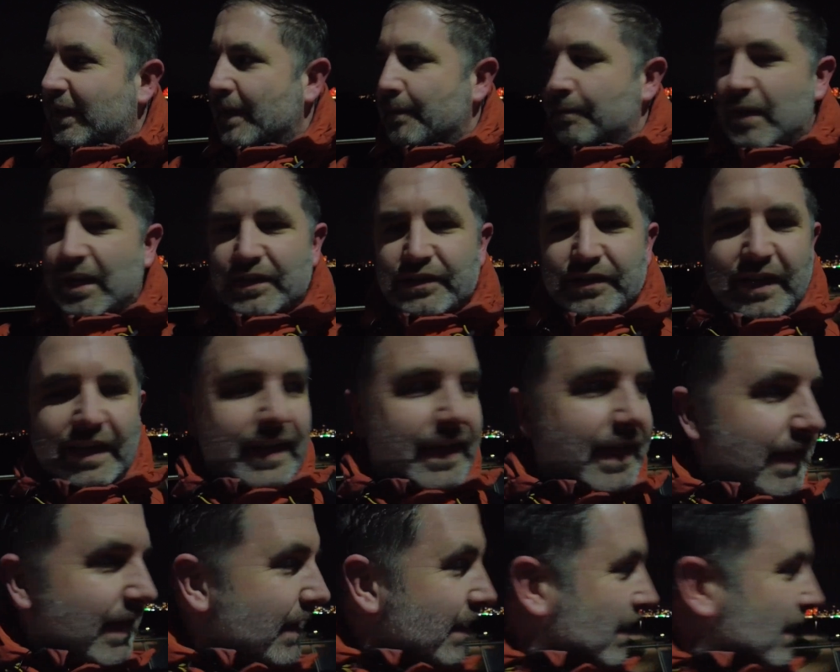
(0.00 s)
that much.
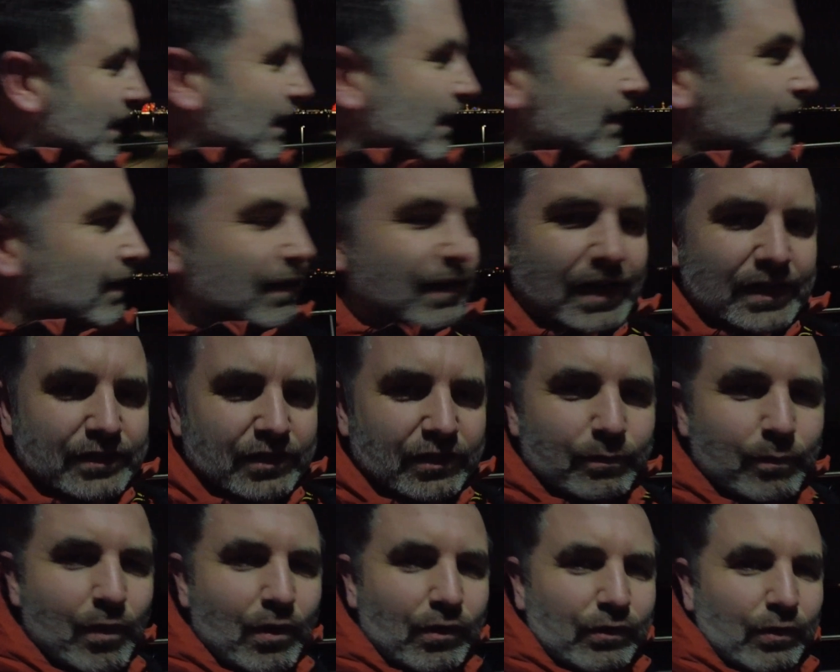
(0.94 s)
I
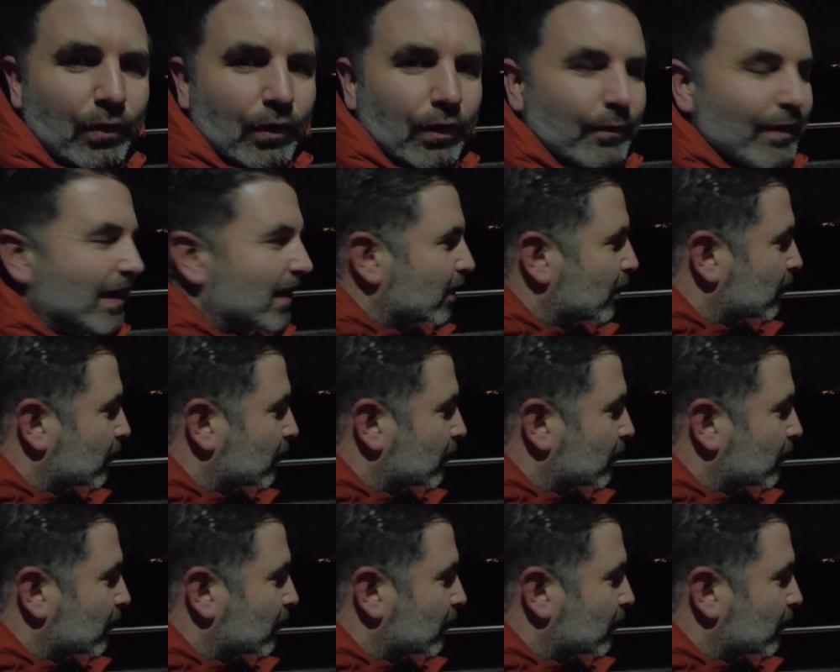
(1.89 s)
just walked all the way